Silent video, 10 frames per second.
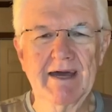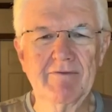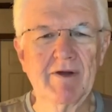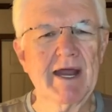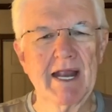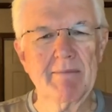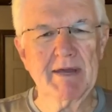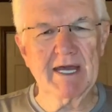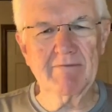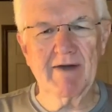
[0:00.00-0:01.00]
Friend, let
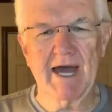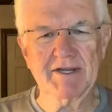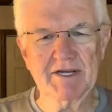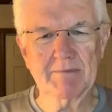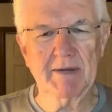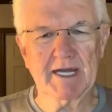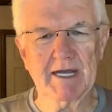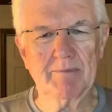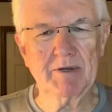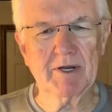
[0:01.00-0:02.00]
me invite you to pick
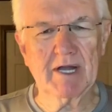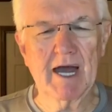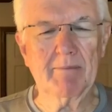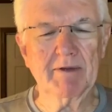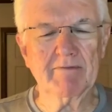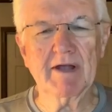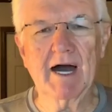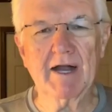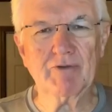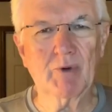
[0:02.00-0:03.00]
up your copy of
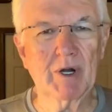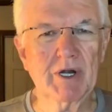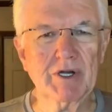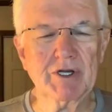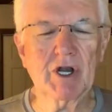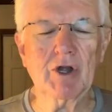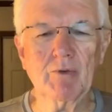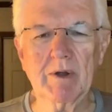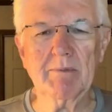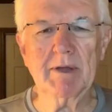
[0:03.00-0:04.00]
God's Word.
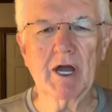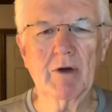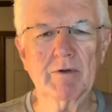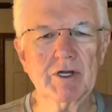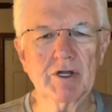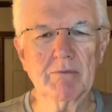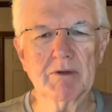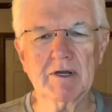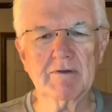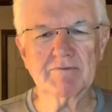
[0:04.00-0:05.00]
Turn with me over to the
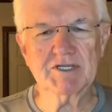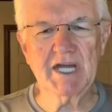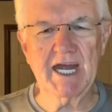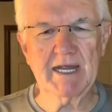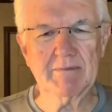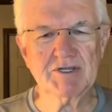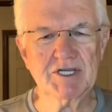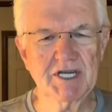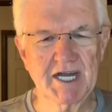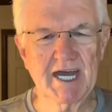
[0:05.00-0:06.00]
book of James
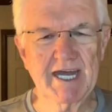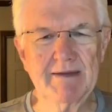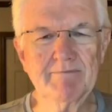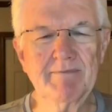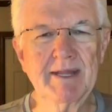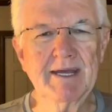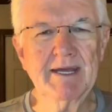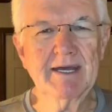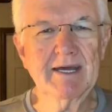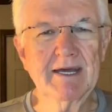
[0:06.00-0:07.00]
today.
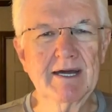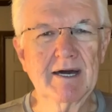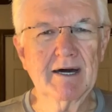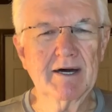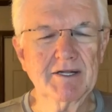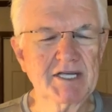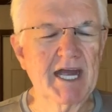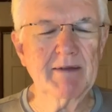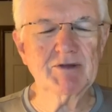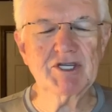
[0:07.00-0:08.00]
Uh,
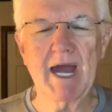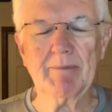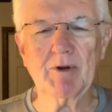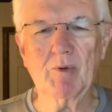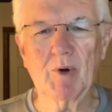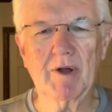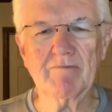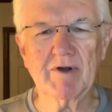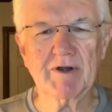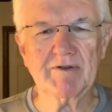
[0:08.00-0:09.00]
James chapter 1,
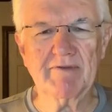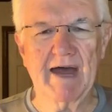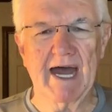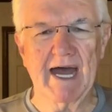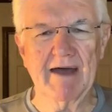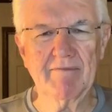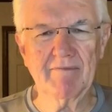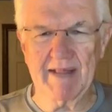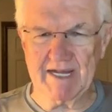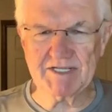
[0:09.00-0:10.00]
verse 5.
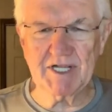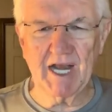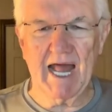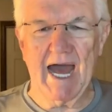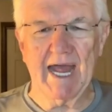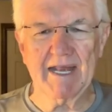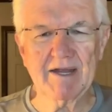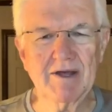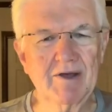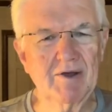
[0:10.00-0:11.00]
That's the light
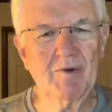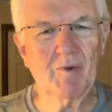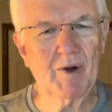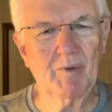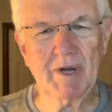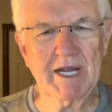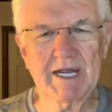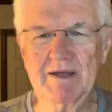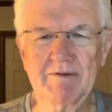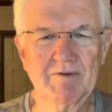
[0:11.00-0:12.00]
where
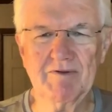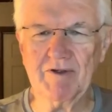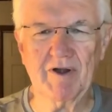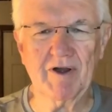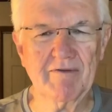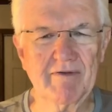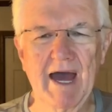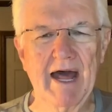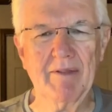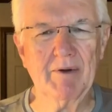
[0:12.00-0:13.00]
we certainly
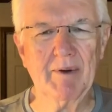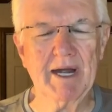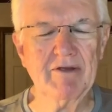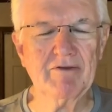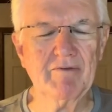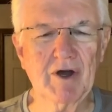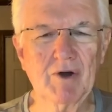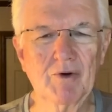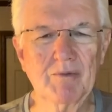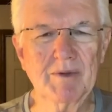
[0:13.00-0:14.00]
find the rays of
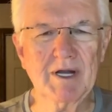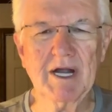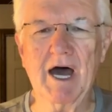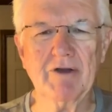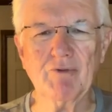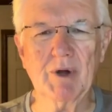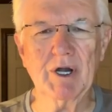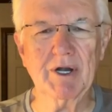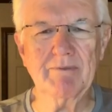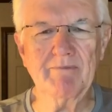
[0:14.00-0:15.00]
hope, God's
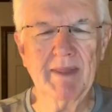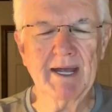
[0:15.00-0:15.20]
Word.